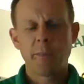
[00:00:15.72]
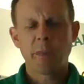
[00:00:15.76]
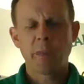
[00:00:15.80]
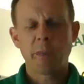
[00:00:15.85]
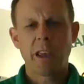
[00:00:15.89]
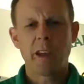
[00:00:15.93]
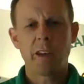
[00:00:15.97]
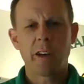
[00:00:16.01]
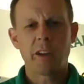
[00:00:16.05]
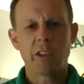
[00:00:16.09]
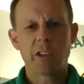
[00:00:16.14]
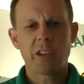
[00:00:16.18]

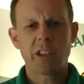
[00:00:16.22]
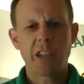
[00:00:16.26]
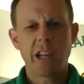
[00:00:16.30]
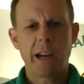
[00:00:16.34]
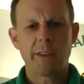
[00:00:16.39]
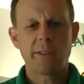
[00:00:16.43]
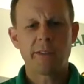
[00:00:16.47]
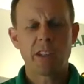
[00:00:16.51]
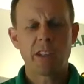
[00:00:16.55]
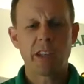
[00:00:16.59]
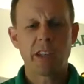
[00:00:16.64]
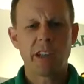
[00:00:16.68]
and our
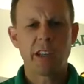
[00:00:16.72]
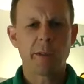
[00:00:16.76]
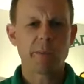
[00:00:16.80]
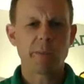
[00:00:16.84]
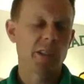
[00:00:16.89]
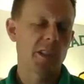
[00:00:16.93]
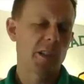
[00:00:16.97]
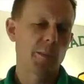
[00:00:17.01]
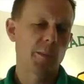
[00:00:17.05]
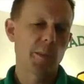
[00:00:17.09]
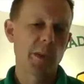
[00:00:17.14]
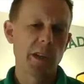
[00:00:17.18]
staff to get up to
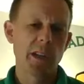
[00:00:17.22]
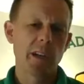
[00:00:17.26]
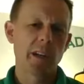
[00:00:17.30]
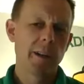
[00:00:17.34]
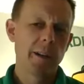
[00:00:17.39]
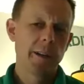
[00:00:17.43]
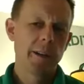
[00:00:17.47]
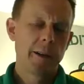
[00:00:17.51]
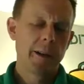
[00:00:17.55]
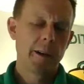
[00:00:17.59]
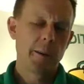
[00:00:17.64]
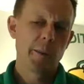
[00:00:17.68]
speed.
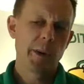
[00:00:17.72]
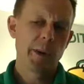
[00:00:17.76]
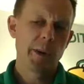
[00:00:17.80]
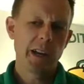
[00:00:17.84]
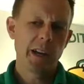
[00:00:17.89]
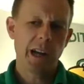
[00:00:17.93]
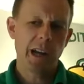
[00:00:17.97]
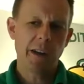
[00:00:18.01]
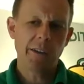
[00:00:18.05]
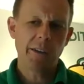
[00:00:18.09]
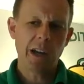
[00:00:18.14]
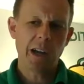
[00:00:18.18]
But
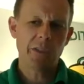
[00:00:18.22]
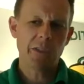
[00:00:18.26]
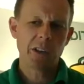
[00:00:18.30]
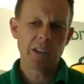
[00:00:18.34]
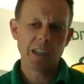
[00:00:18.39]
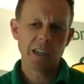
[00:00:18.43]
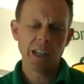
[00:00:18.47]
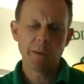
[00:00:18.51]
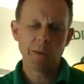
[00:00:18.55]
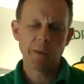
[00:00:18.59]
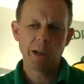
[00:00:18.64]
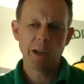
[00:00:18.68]
I've got the
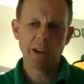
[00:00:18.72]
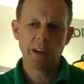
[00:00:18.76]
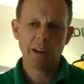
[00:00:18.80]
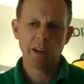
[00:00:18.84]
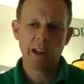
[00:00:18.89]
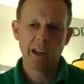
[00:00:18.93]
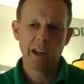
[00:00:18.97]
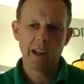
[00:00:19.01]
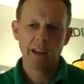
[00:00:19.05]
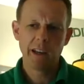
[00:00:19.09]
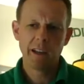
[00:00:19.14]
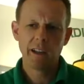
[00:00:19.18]
team here
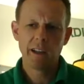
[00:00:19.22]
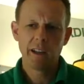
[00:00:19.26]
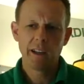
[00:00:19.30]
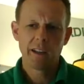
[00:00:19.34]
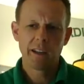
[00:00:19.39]
today.